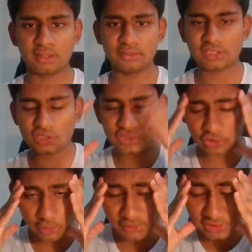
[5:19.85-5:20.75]
This is such
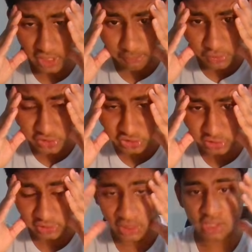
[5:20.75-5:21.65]
a bizarre
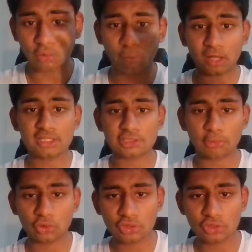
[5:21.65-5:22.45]
position. White is about